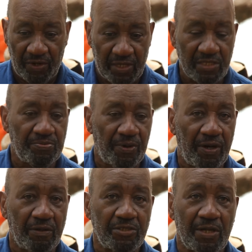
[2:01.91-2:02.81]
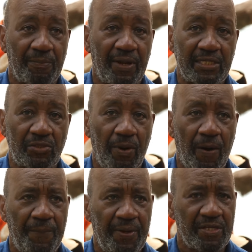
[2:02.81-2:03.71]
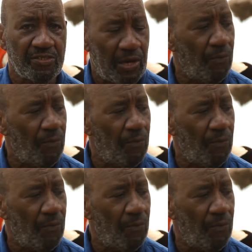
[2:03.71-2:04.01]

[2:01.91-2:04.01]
Israel, something like $12 billion. So I